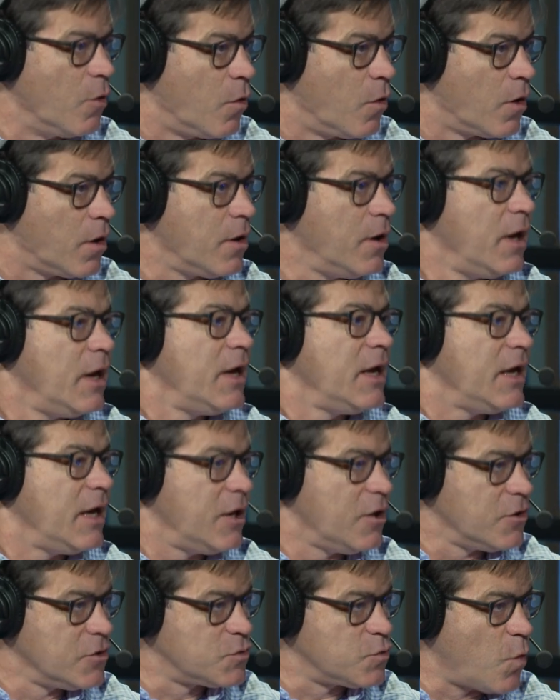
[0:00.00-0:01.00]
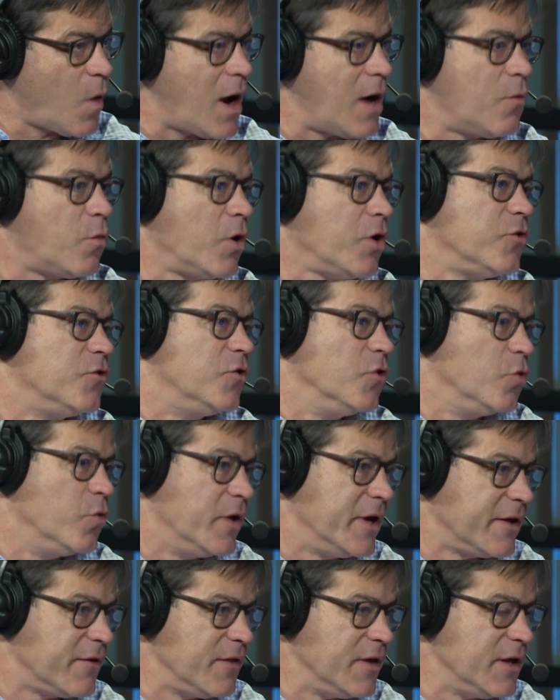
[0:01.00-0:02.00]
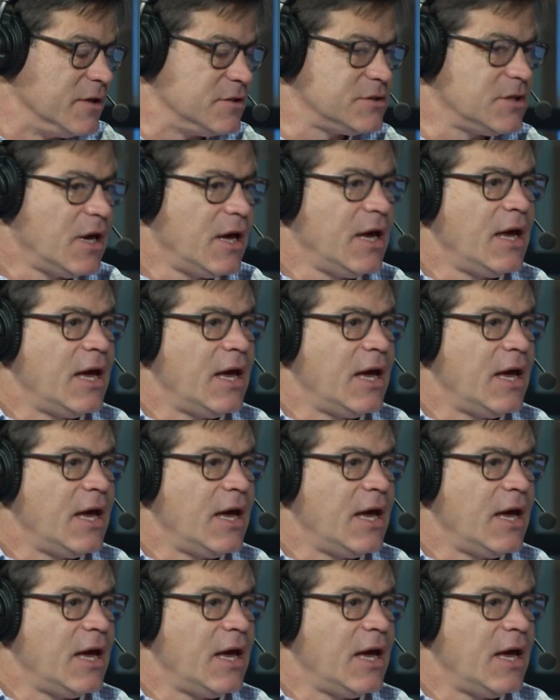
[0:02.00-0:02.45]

or here's why we're doing this."